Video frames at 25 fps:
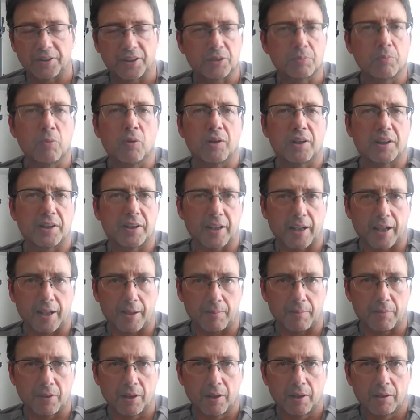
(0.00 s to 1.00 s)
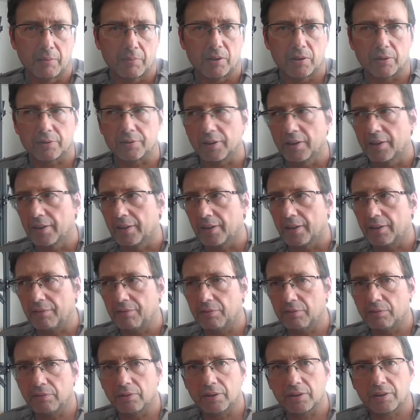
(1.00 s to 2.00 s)
That's more a game, because
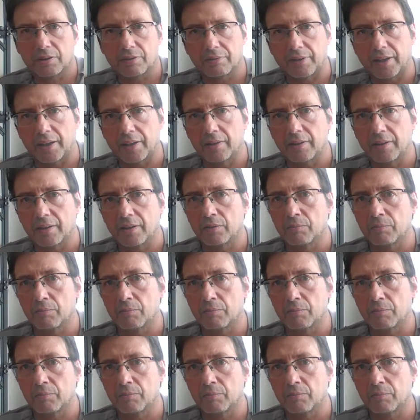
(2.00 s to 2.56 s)
if you are trading